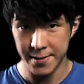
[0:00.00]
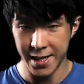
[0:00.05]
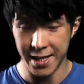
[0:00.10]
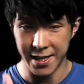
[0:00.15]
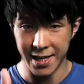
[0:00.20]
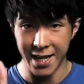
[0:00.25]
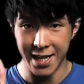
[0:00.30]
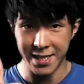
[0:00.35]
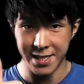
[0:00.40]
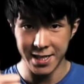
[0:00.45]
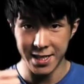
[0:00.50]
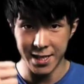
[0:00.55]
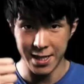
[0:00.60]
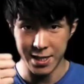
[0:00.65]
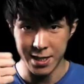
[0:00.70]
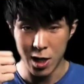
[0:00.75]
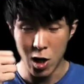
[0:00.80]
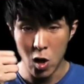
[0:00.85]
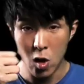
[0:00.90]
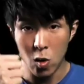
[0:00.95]
And the answer
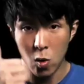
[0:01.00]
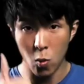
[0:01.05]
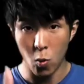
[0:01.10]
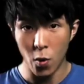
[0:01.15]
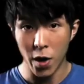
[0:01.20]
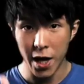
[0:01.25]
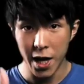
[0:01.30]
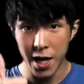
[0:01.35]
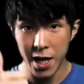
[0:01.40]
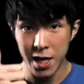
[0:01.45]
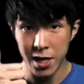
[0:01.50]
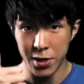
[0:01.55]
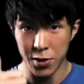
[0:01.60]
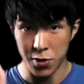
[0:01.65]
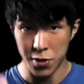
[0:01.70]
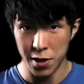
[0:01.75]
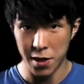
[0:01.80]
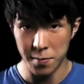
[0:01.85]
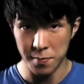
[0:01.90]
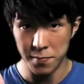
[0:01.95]
is where your
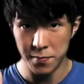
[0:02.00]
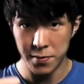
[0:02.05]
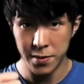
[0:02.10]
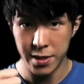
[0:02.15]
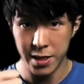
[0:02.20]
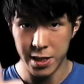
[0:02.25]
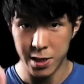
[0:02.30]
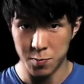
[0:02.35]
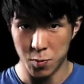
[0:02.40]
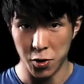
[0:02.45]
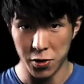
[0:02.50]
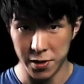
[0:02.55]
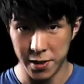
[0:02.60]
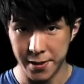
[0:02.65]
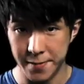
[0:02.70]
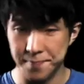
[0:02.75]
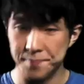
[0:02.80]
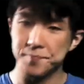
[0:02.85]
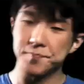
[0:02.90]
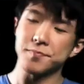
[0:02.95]
thumb is pointed.